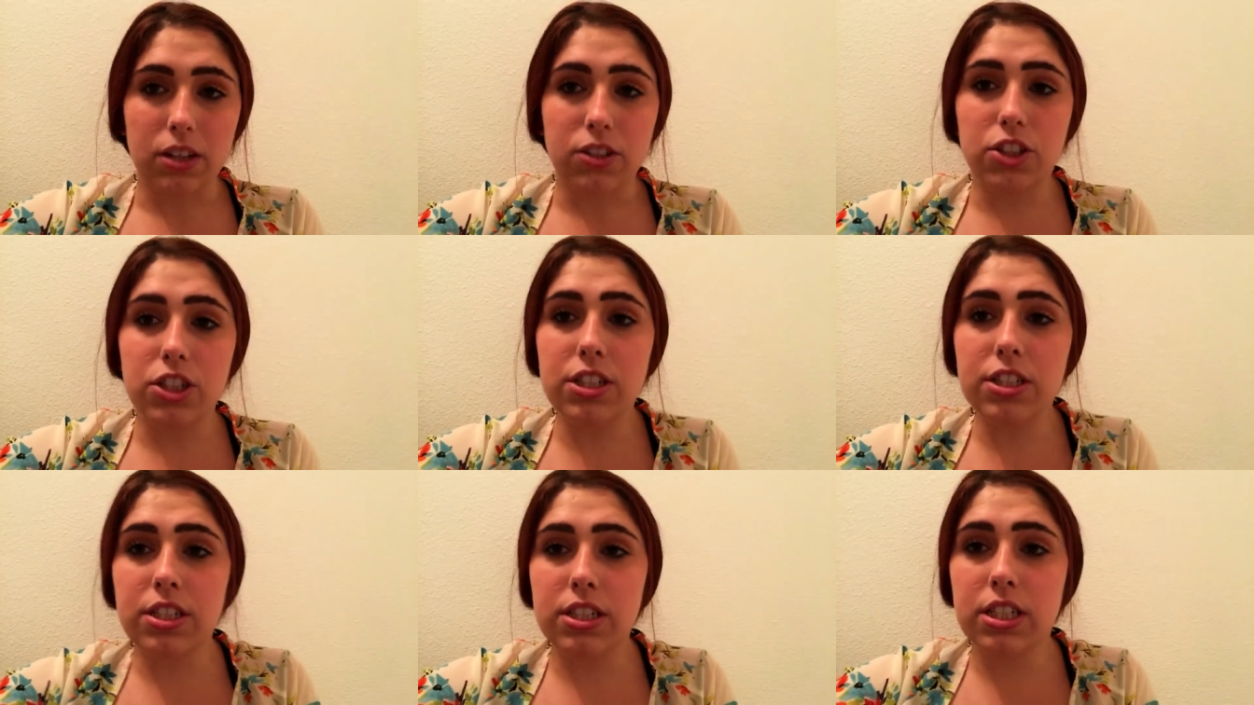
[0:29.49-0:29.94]

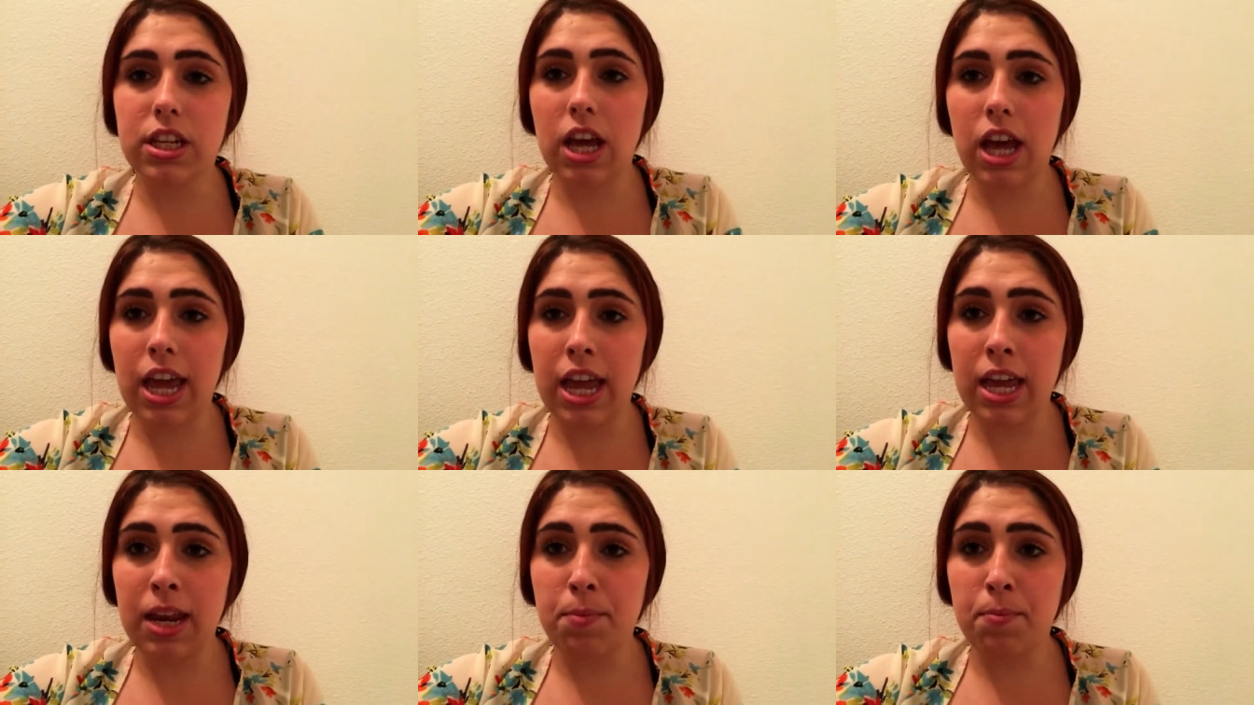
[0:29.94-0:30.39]
just
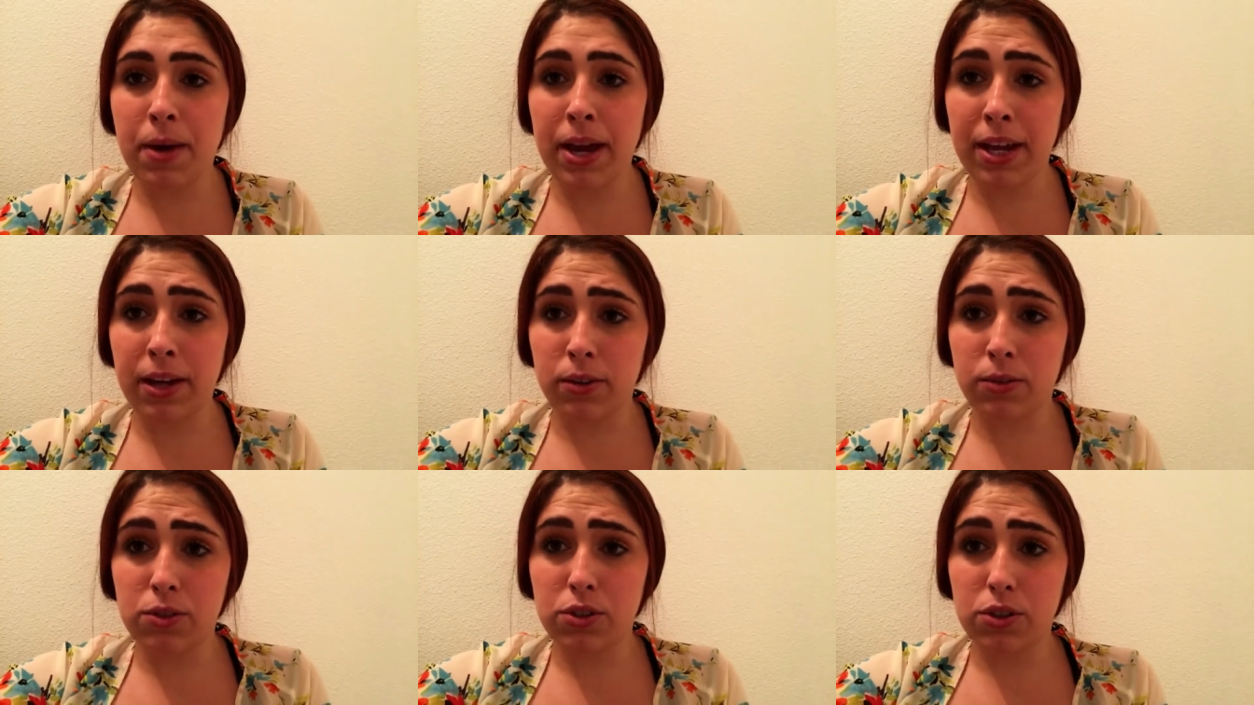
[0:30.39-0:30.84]
in
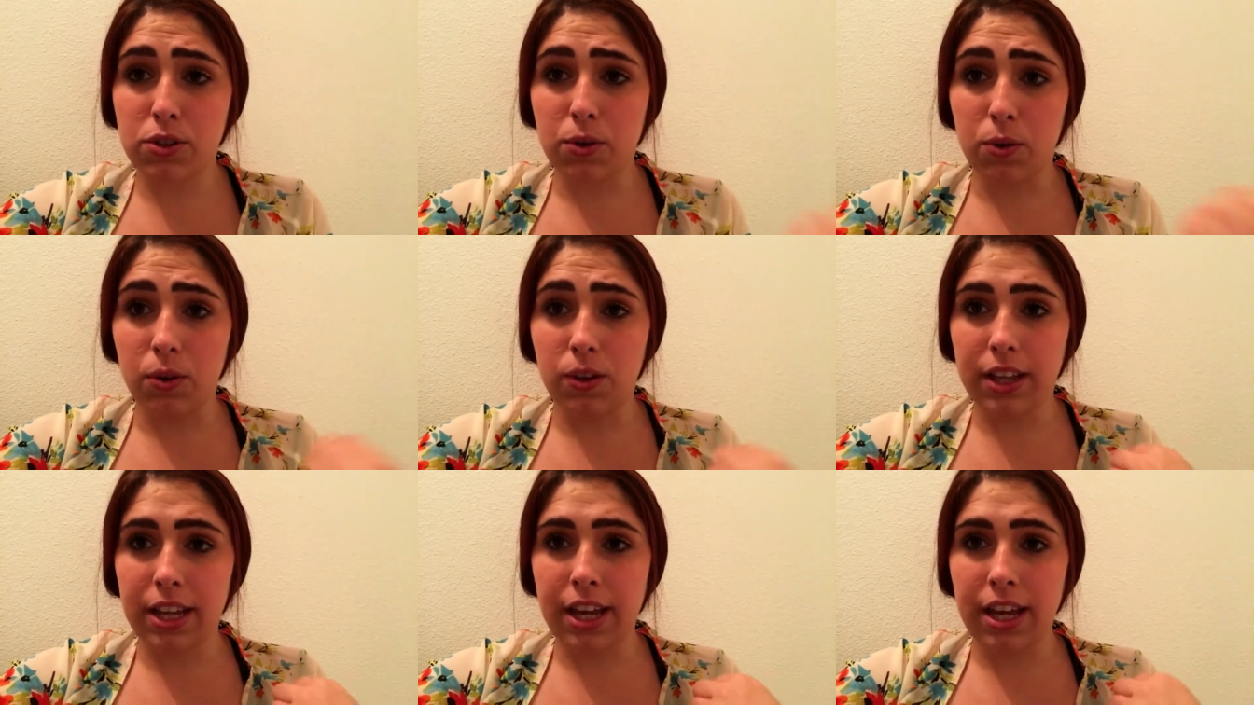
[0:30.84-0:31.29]
my own
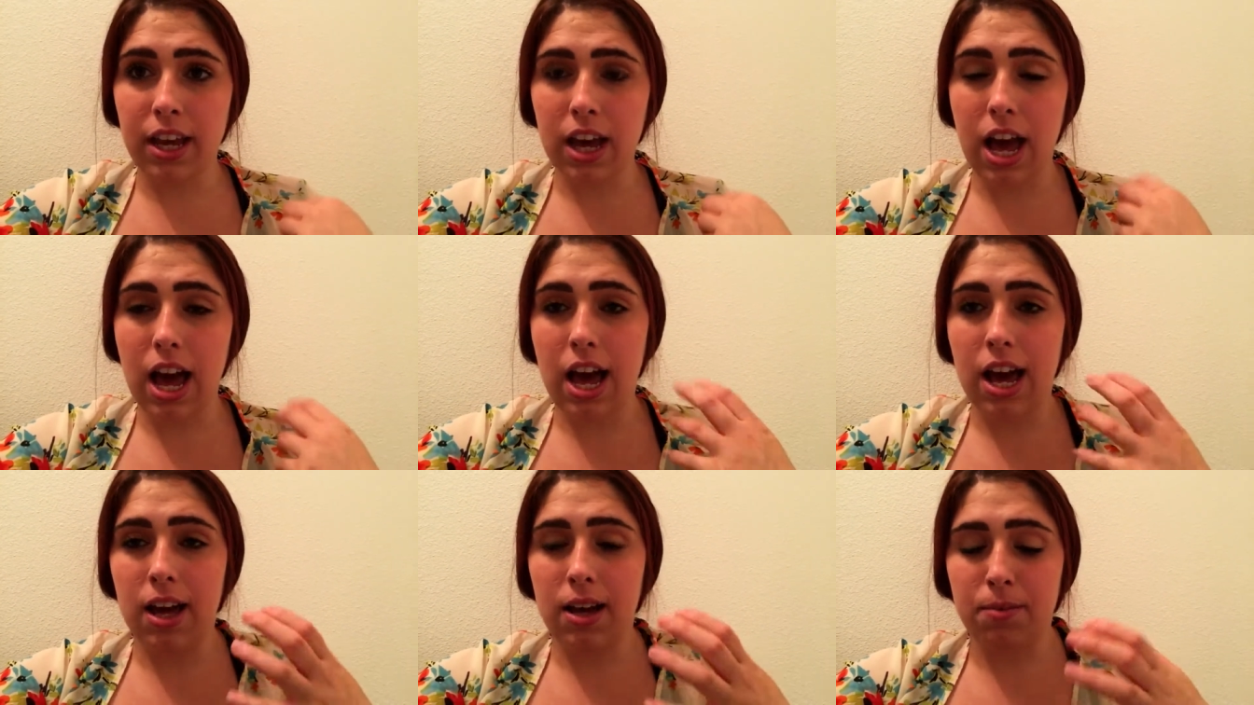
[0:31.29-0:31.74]
schooling,
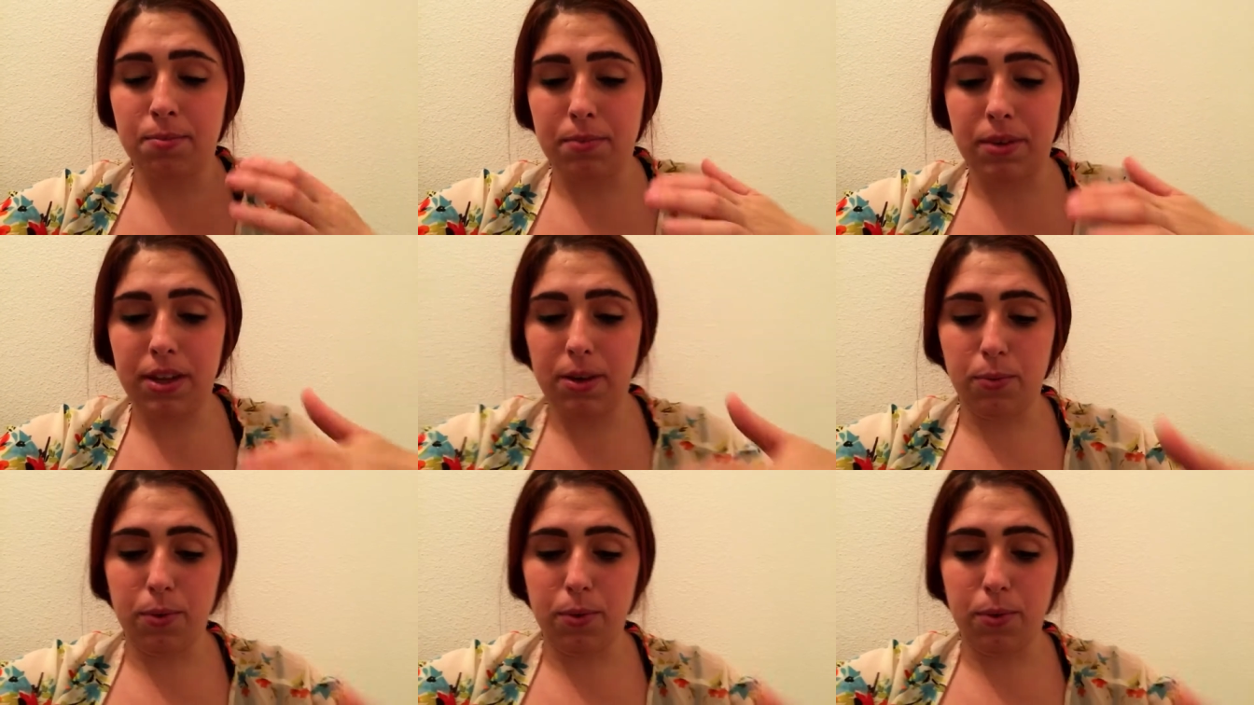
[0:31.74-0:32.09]
um,